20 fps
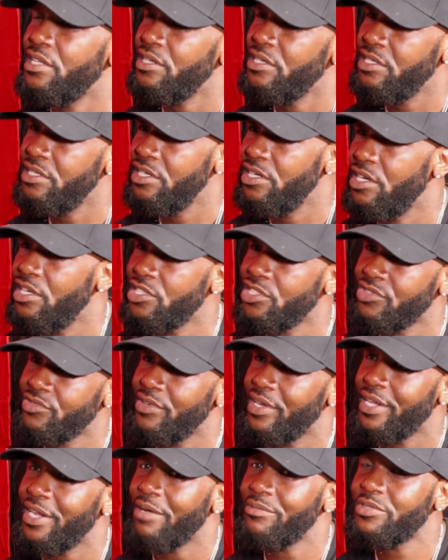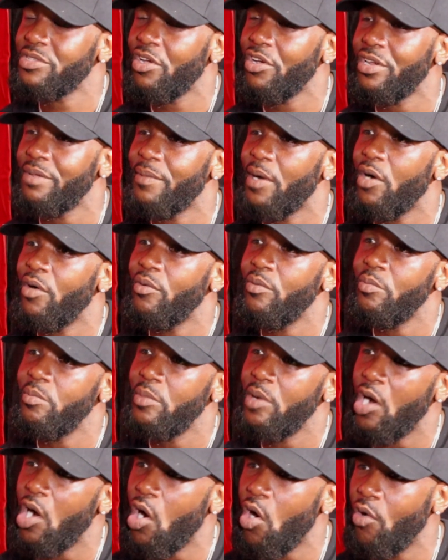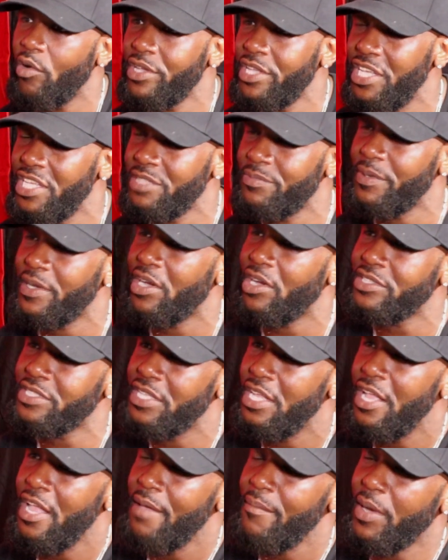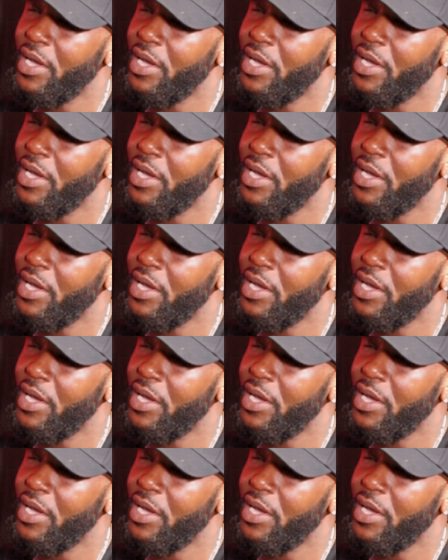in the hood struggling. I'm talking about all kids, because